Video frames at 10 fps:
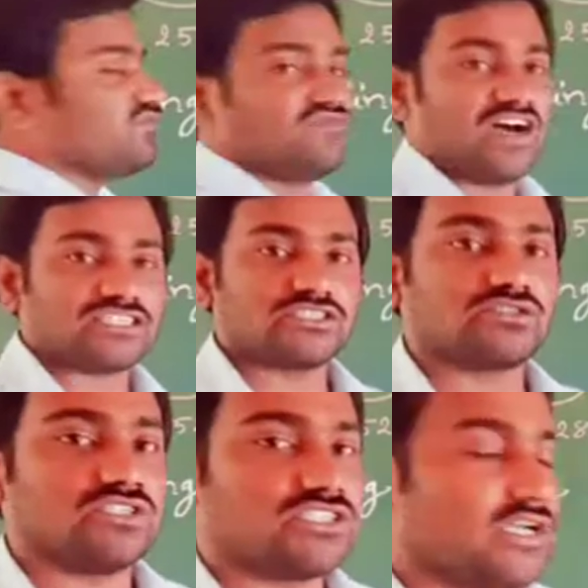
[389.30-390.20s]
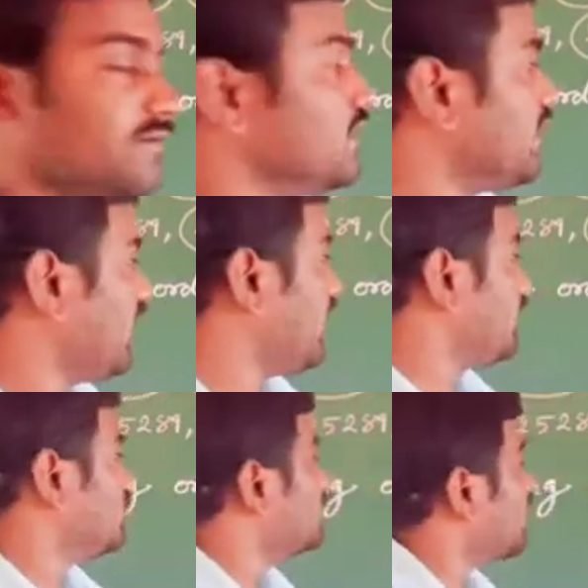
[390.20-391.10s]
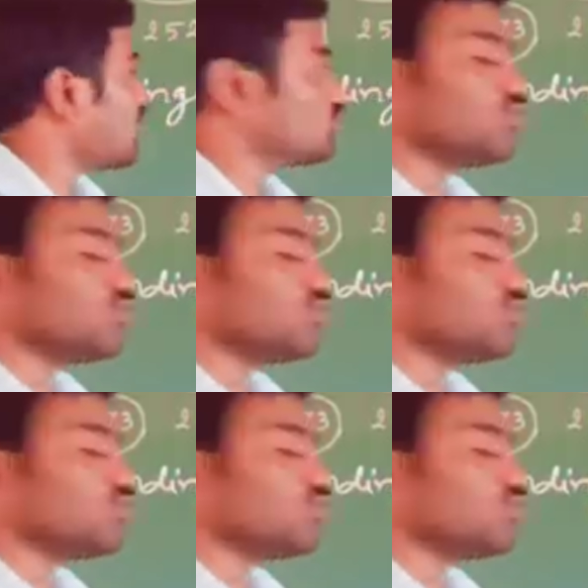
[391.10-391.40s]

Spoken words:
the first question. There are